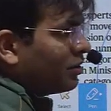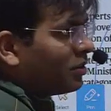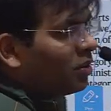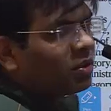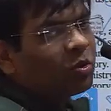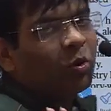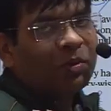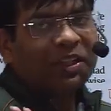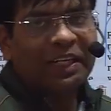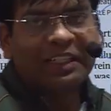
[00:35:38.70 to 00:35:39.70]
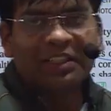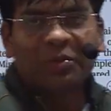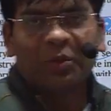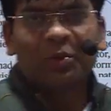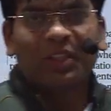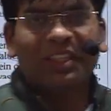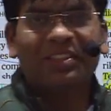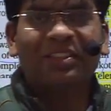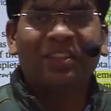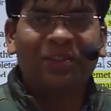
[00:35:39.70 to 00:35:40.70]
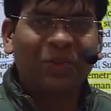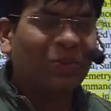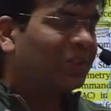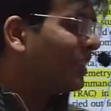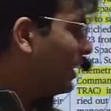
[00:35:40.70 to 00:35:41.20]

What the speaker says: is not the COVID-19 corona. This is the corona, the